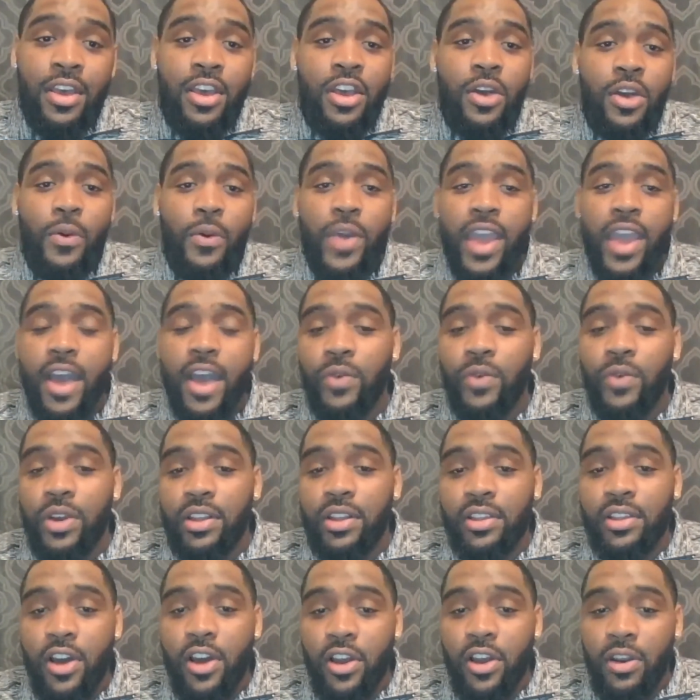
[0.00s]
We have what is
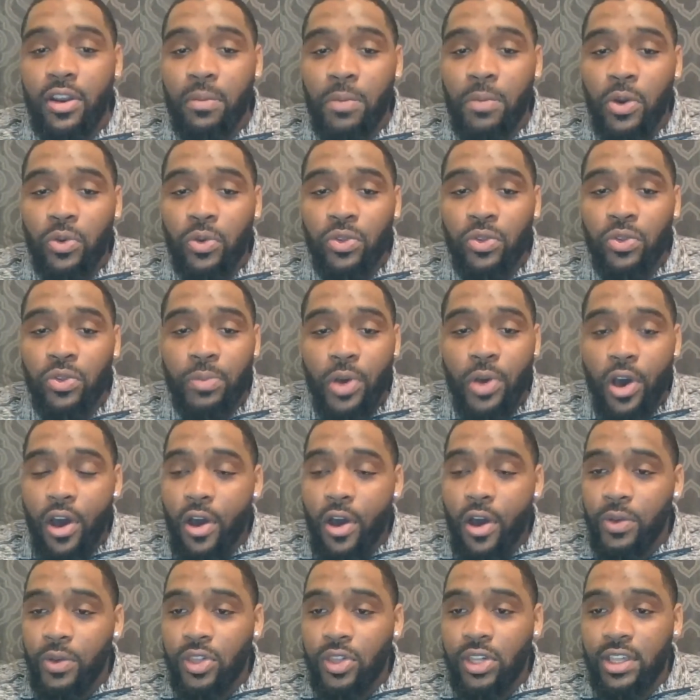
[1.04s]
called a Moja Ball,
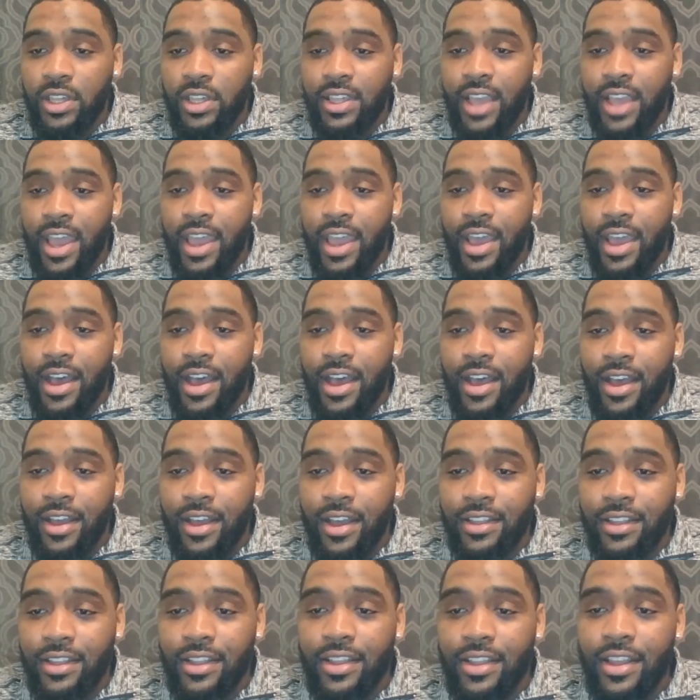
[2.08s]
which is
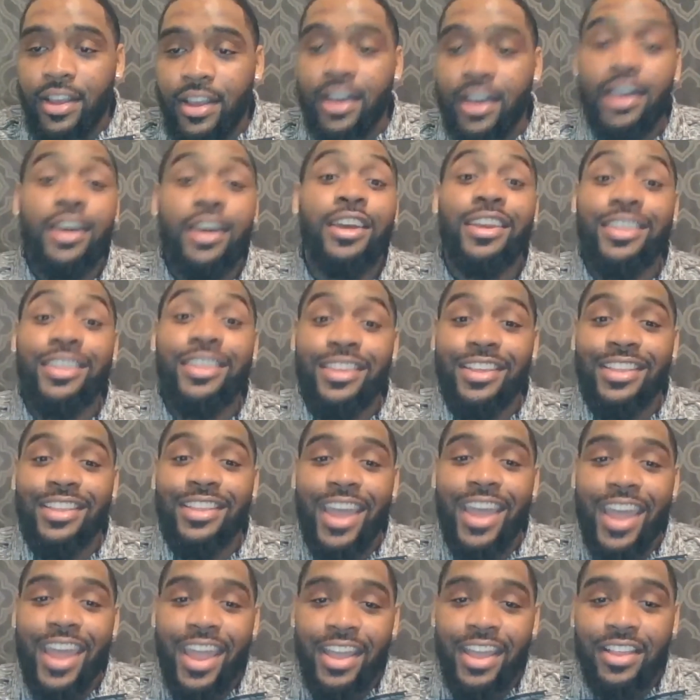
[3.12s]
it's a
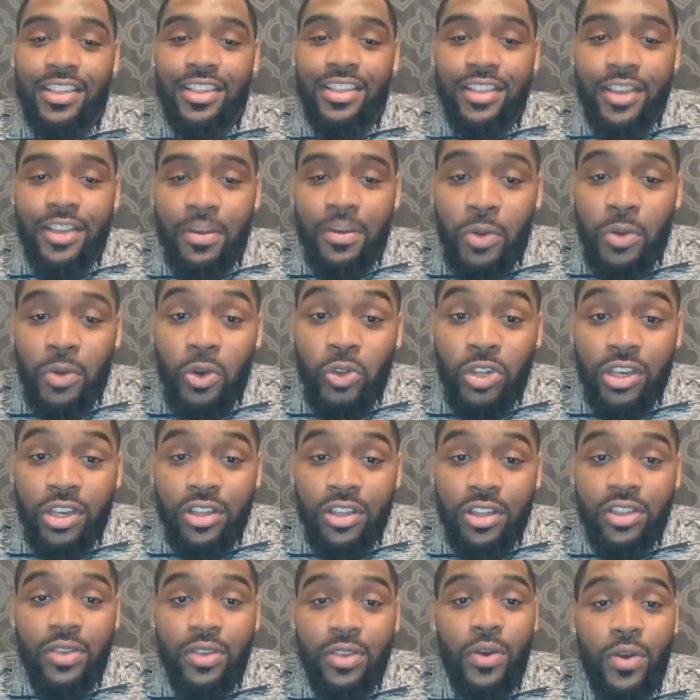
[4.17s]
dance. The moja is
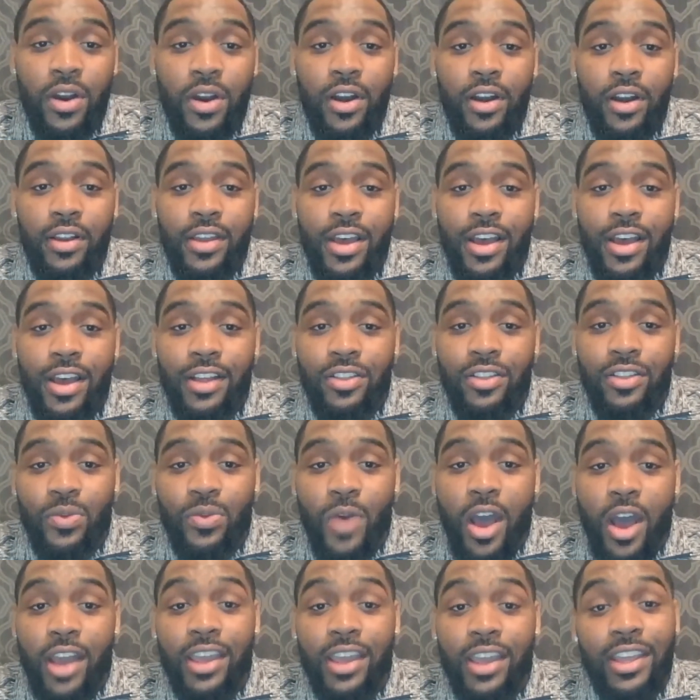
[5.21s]
the word in
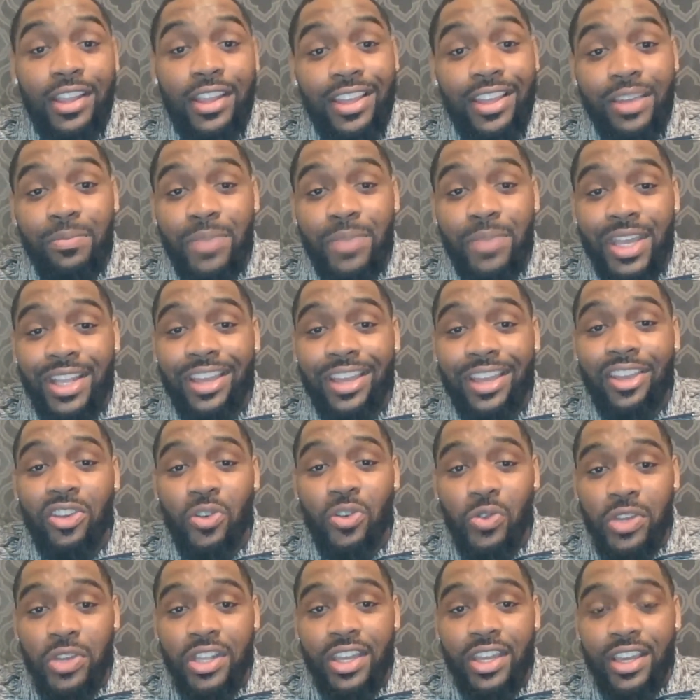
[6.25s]
Swahili meaning
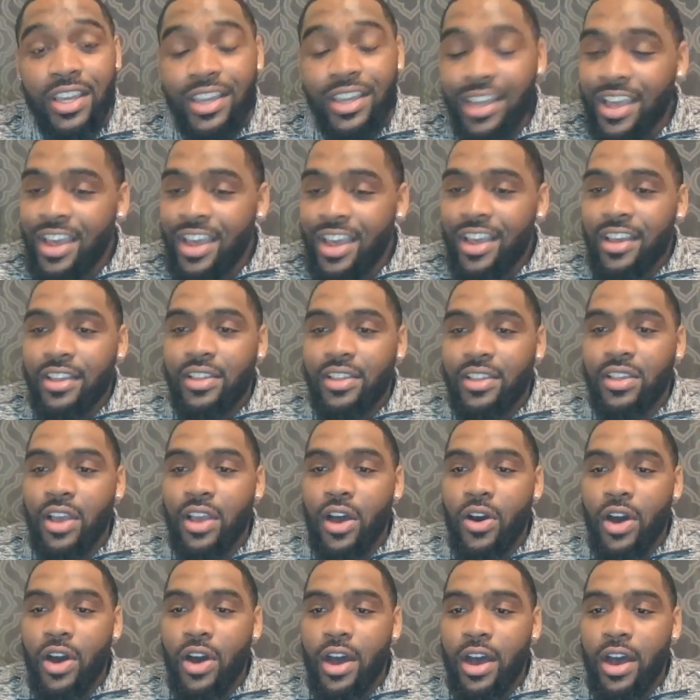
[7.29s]
unity.
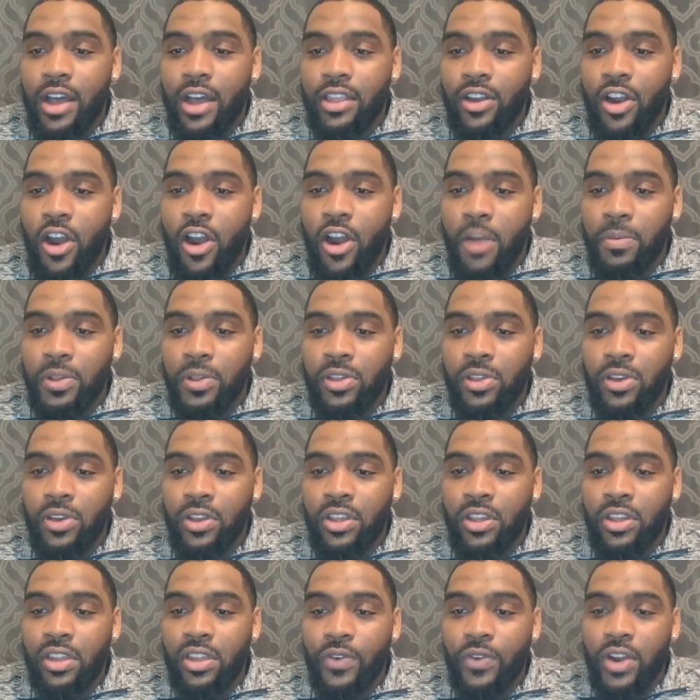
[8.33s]
So there are
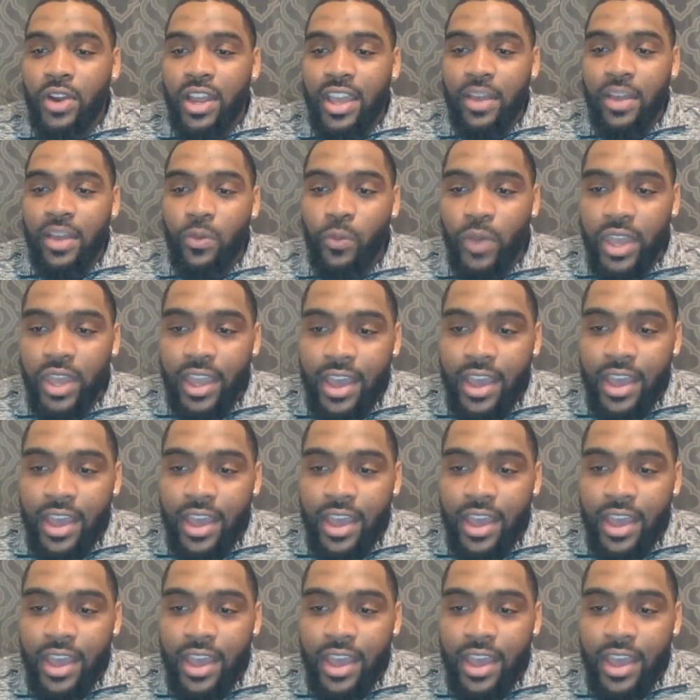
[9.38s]
opportunities for it. We